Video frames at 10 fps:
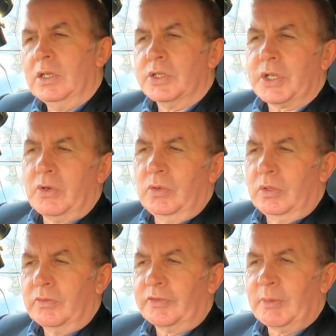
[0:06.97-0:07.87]
So
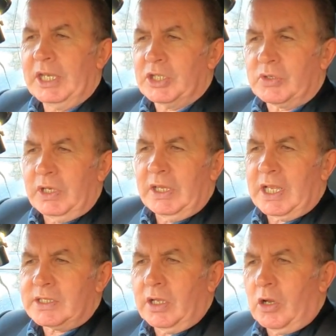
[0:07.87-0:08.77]
from any screen,
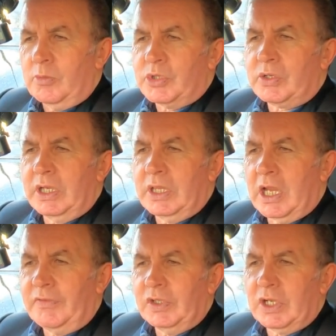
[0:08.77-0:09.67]
that's the home screen there.
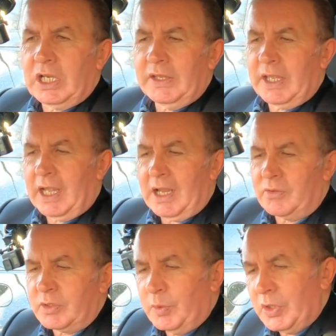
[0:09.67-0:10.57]
If you click the
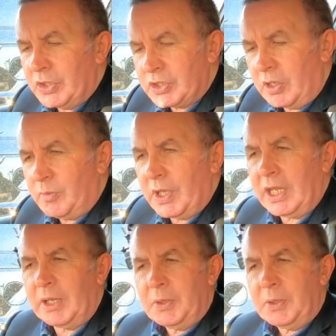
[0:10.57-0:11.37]
house up at the top there,